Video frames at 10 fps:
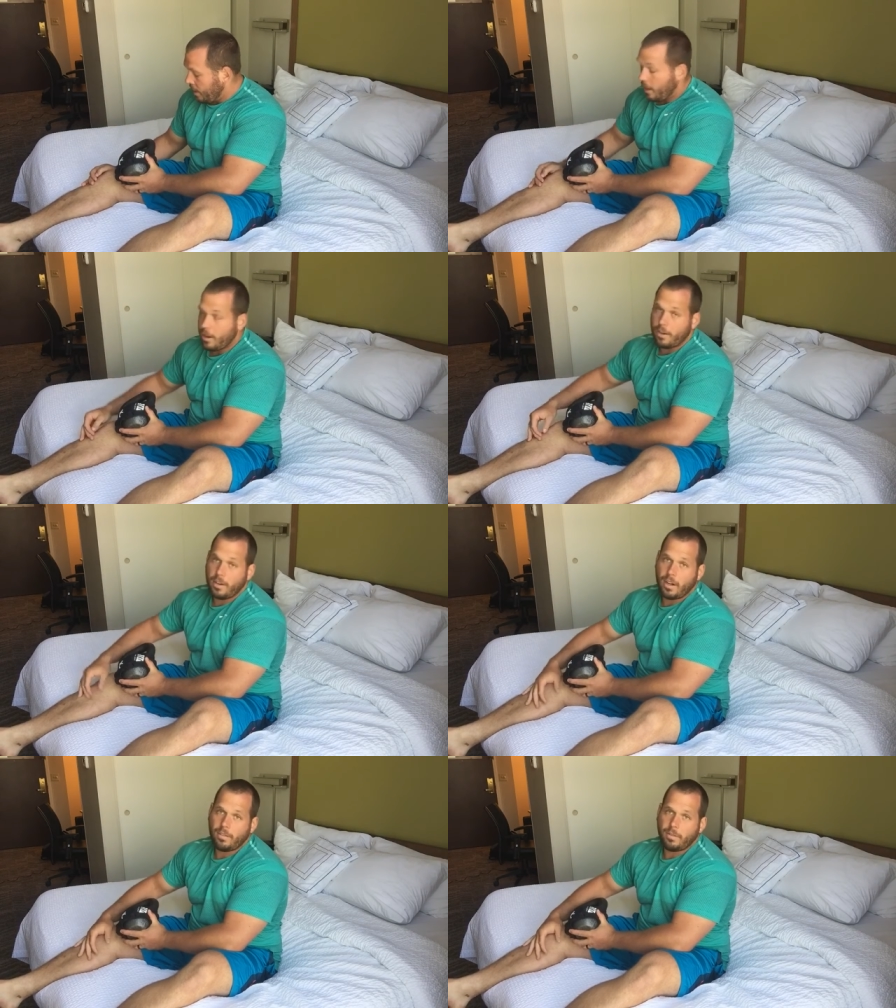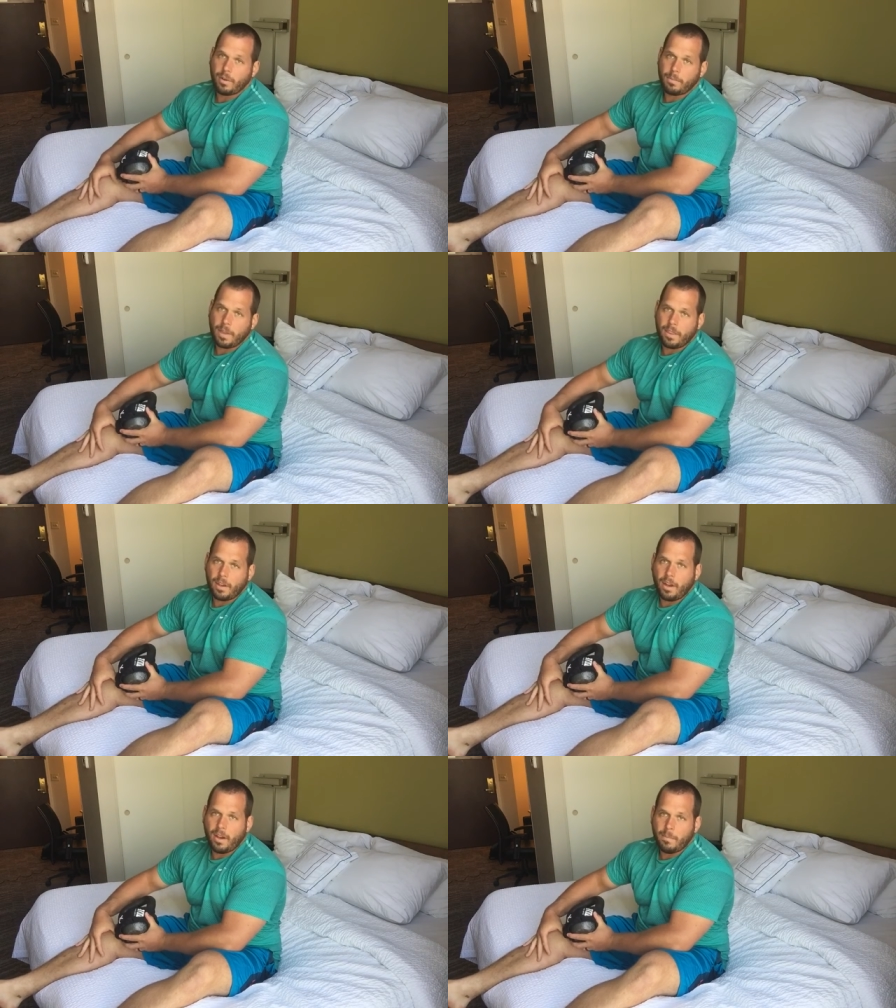hard enough with my
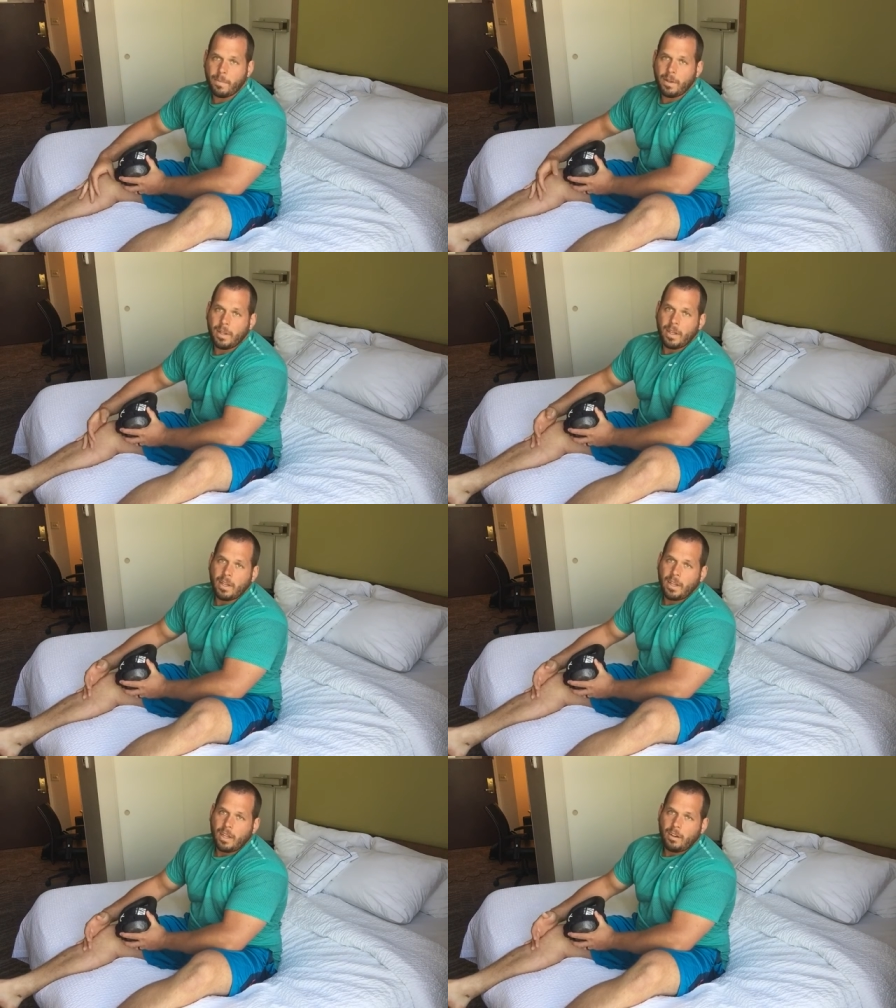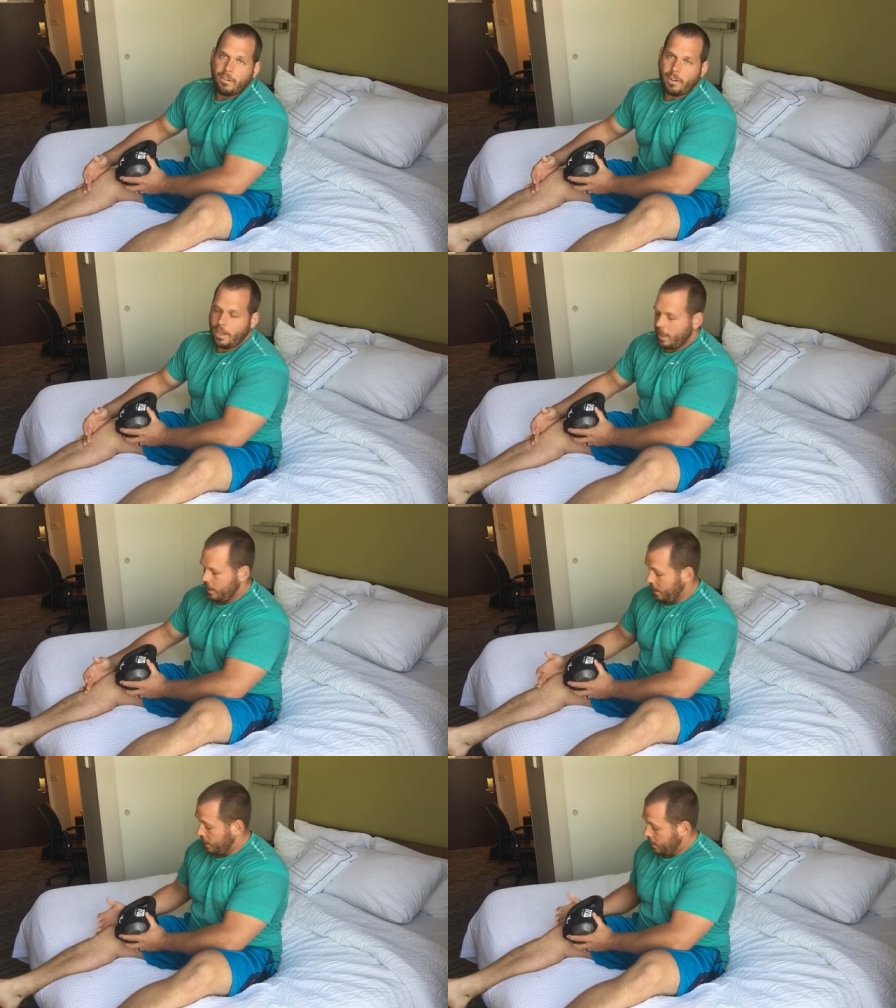thumb, really
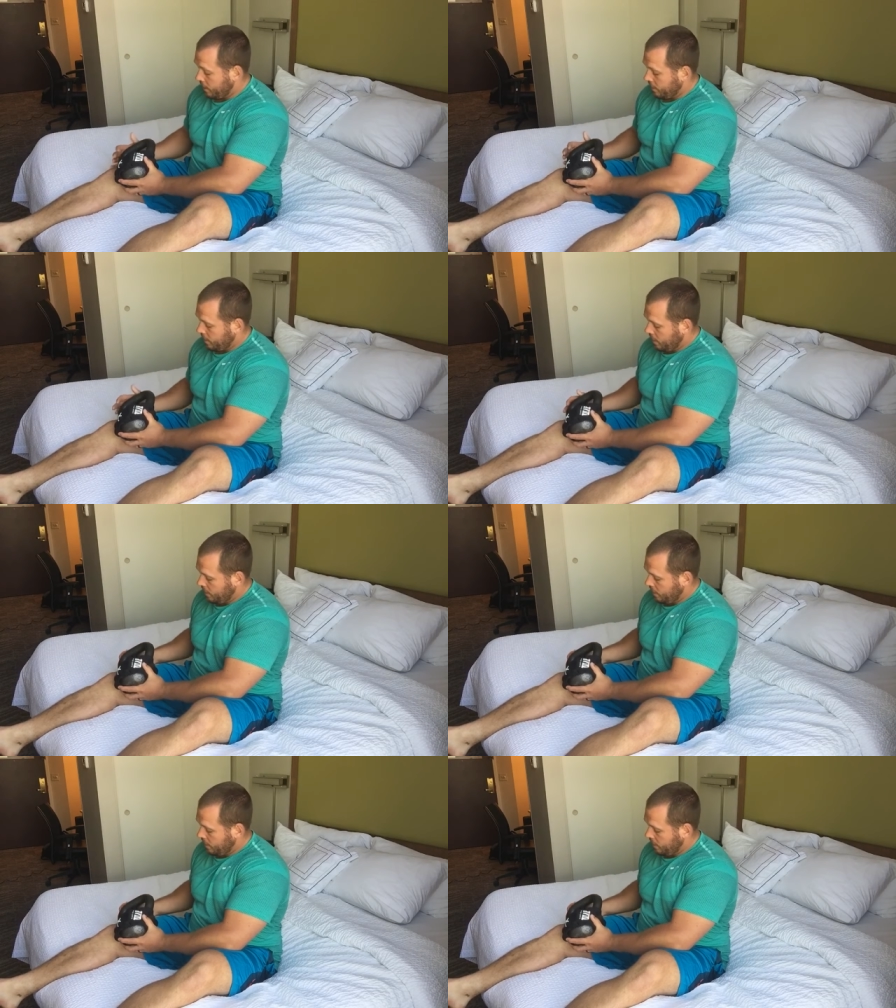anything else.